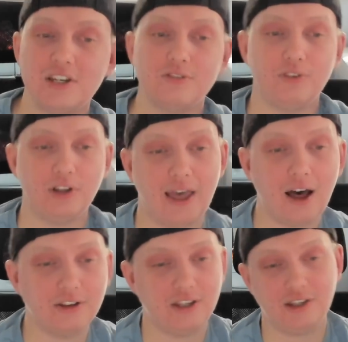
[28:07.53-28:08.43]
he's fully
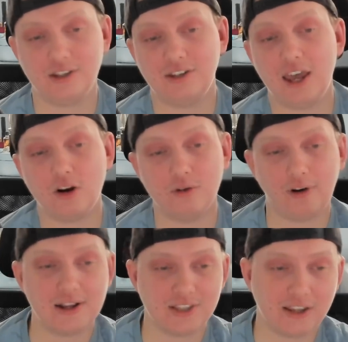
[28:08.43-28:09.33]
healthy, to take
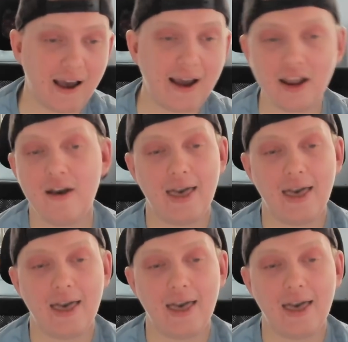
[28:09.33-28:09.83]
over as the guy.